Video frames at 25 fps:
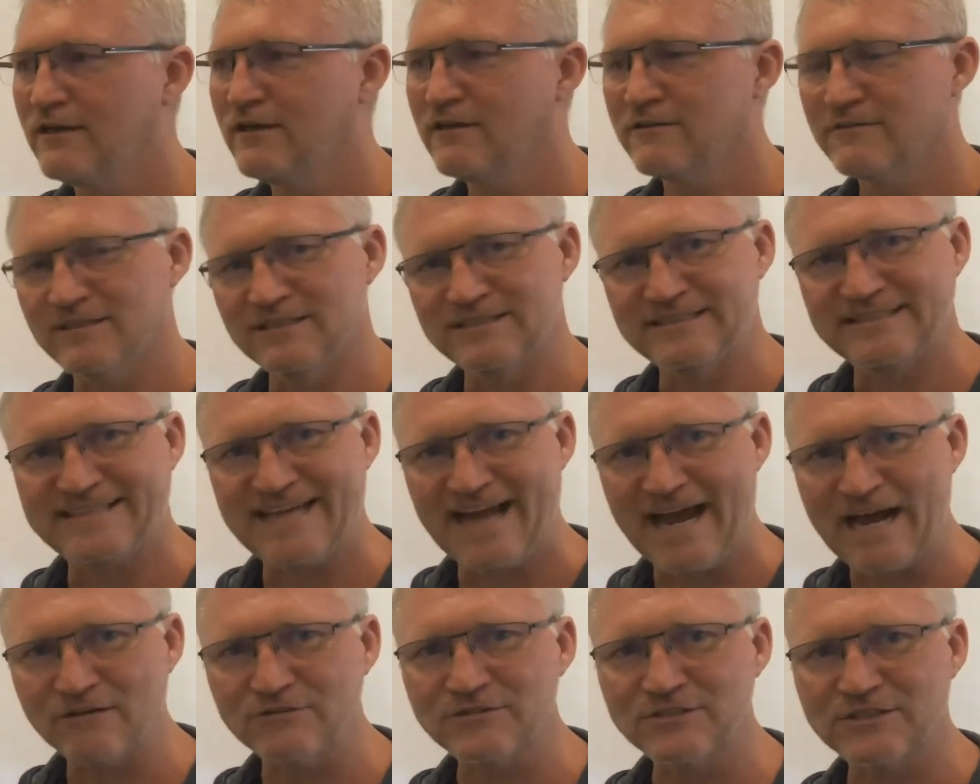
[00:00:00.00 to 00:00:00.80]
The
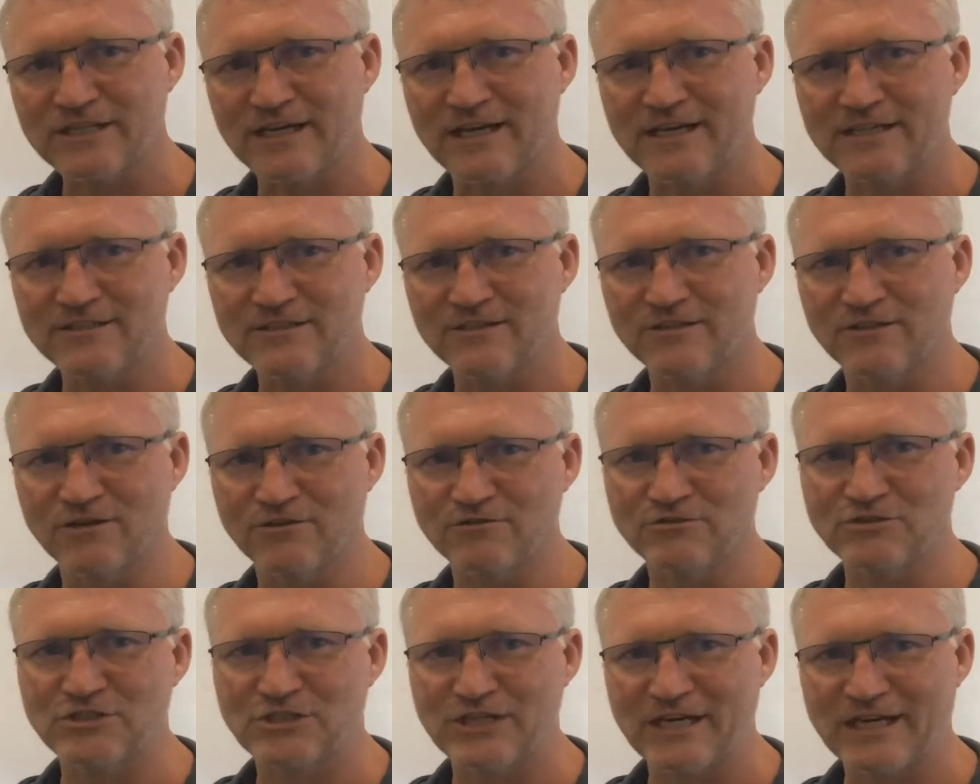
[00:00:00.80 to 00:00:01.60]
downside to
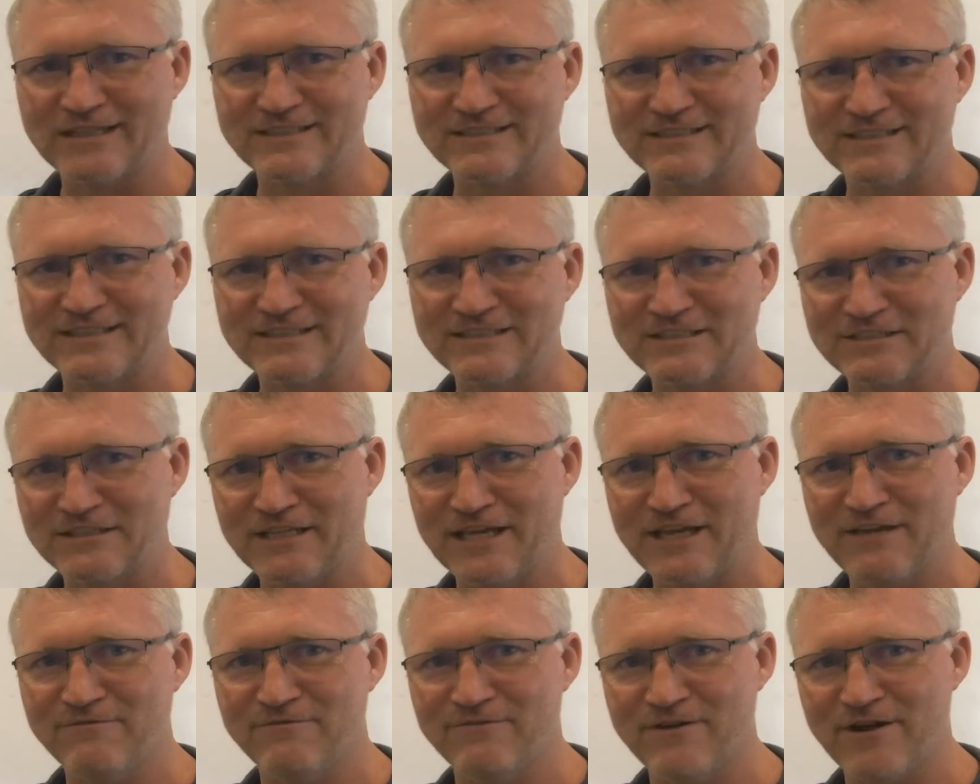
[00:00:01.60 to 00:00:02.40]
those checks is
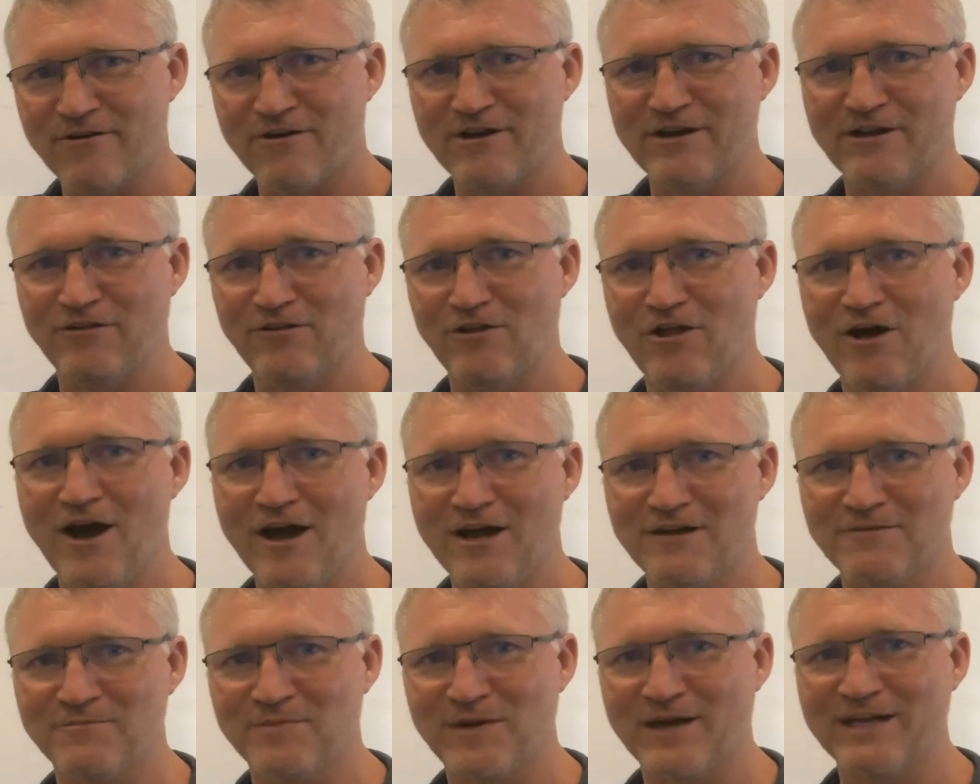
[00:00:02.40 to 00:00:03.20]
they vary a
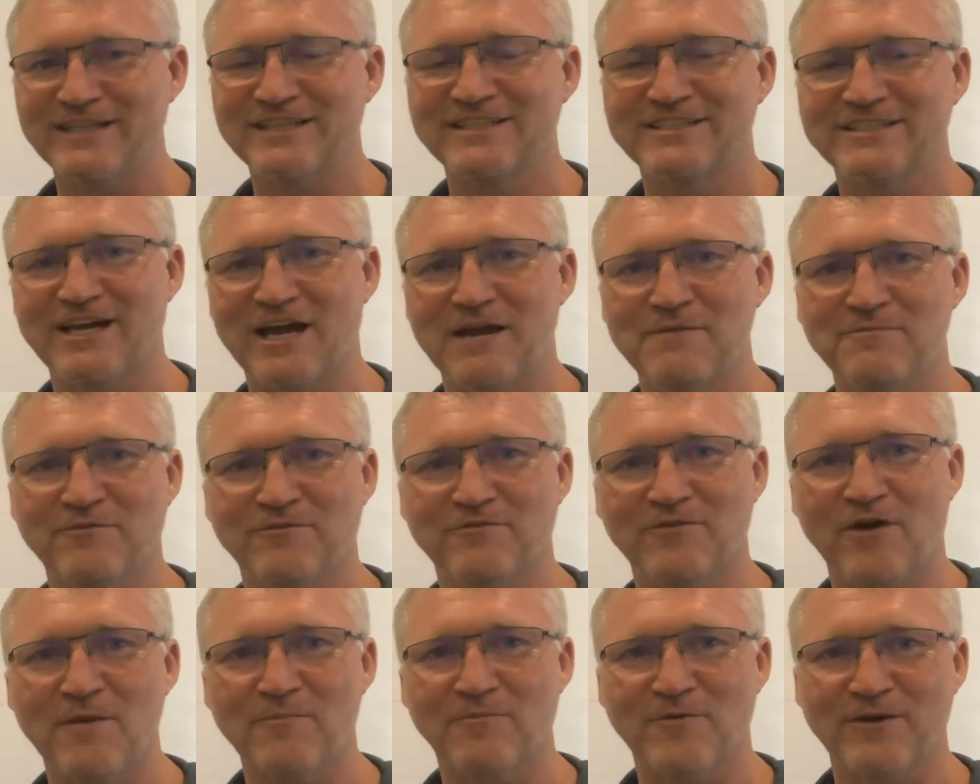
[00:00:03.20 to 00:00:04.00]
lot by the type
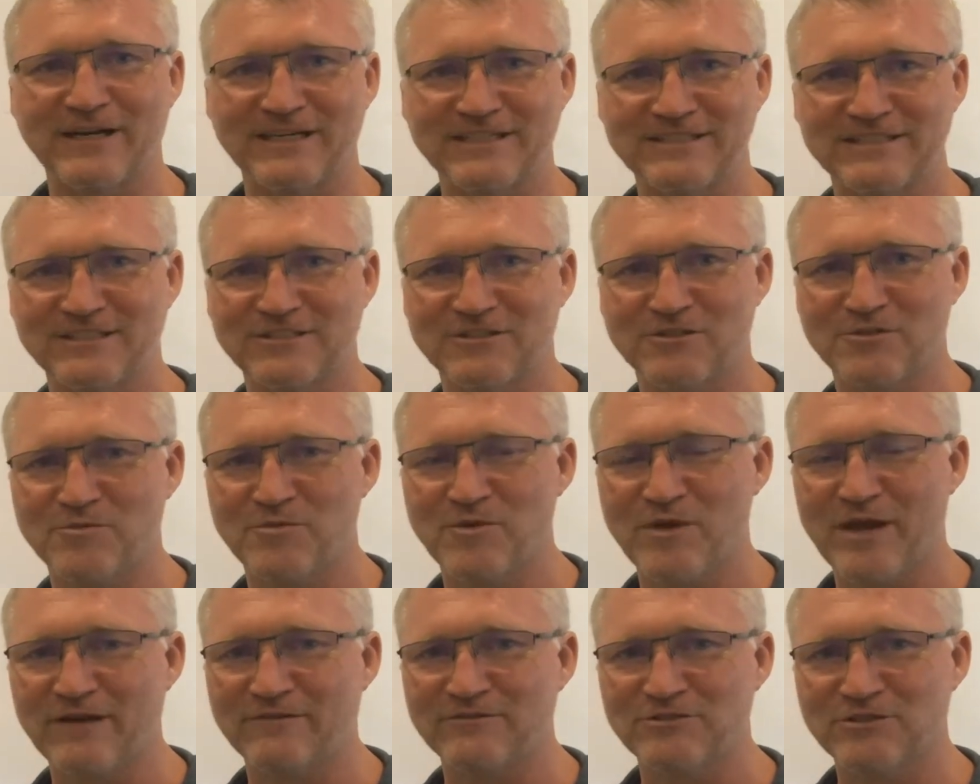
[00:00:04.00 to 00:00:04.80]
of operating system you
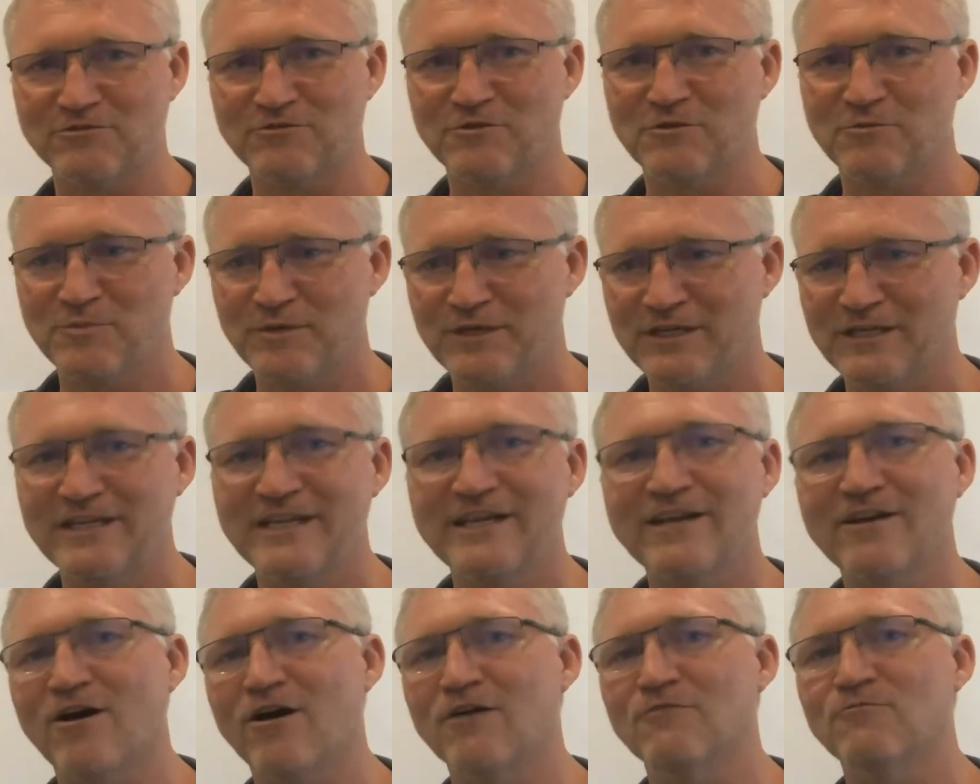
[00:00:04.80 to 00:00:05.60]
have. So
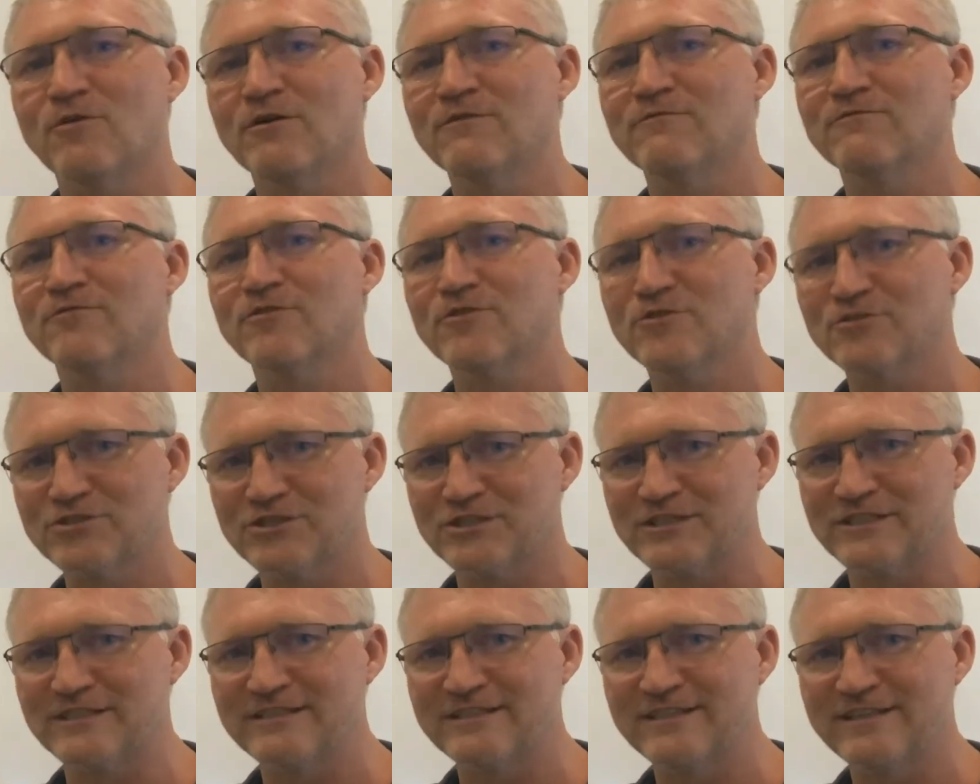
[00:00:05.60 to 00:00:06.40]
depending on what
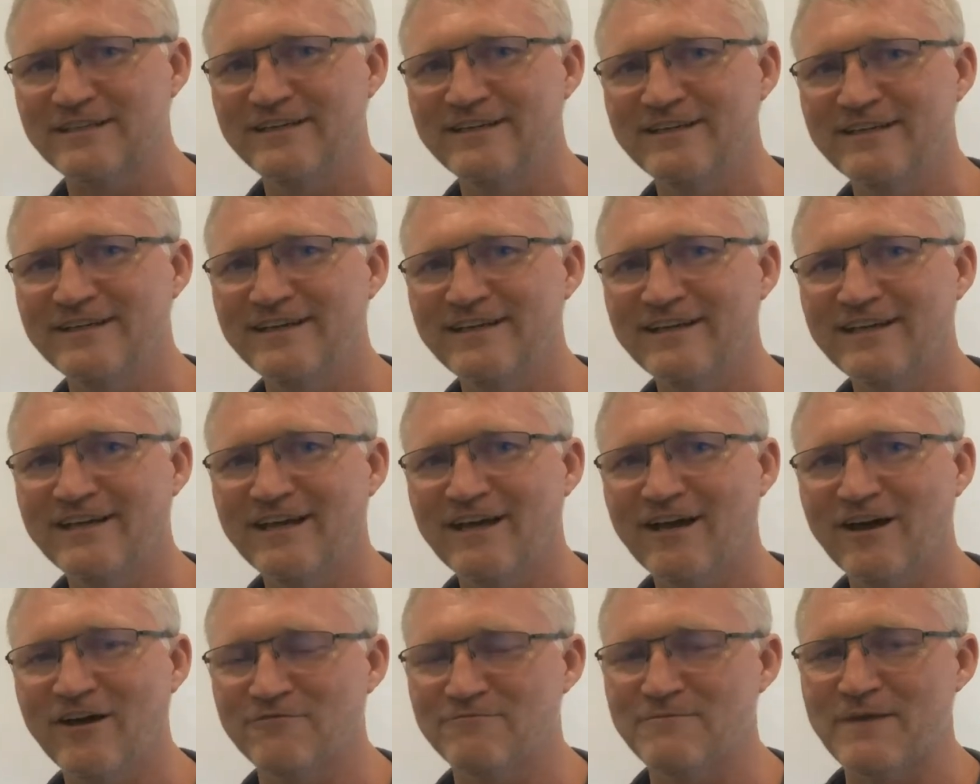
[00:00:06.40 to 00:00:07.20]
version
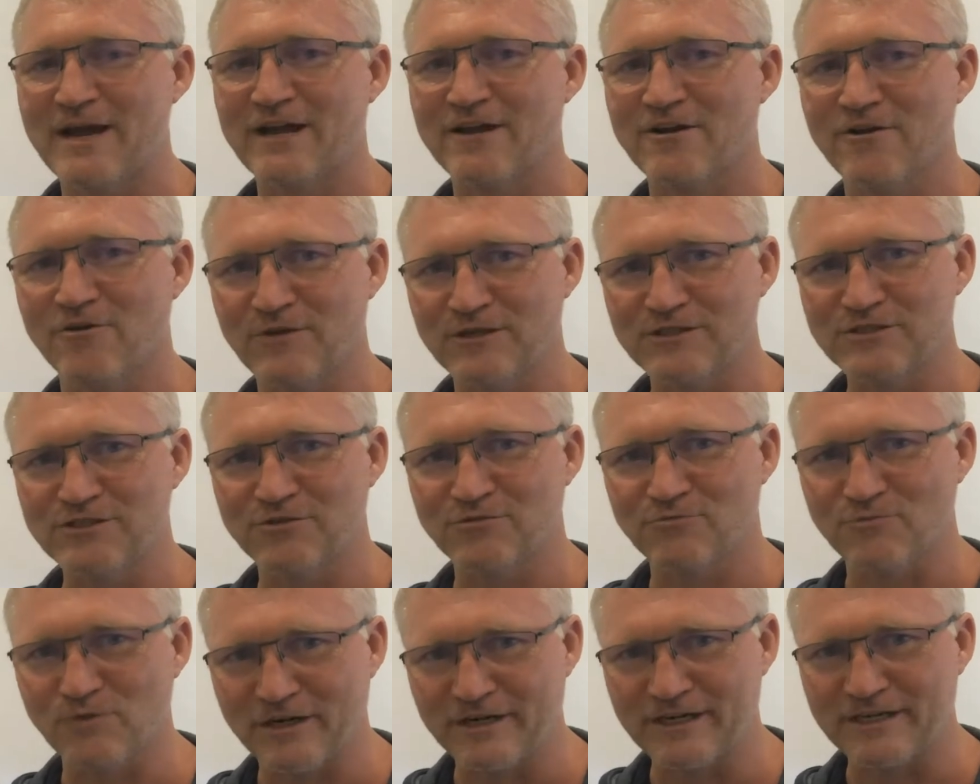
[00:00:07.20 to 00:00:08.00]
of macOS
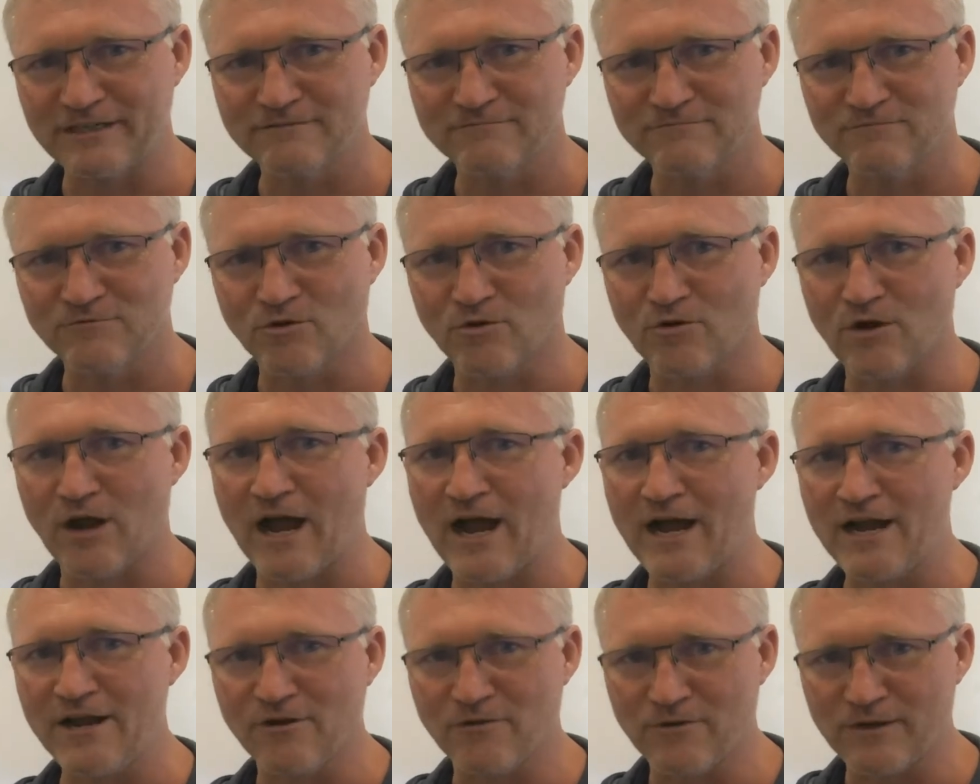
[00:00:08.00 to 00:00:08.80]
you're running, or
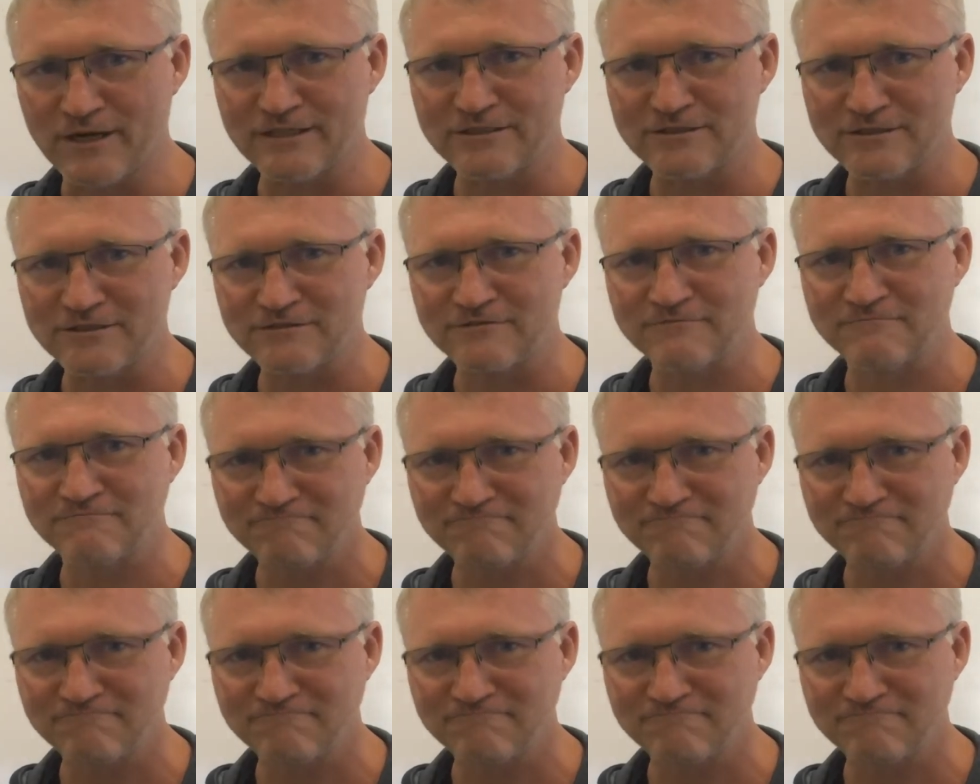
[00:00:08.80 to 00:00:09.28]
iOS,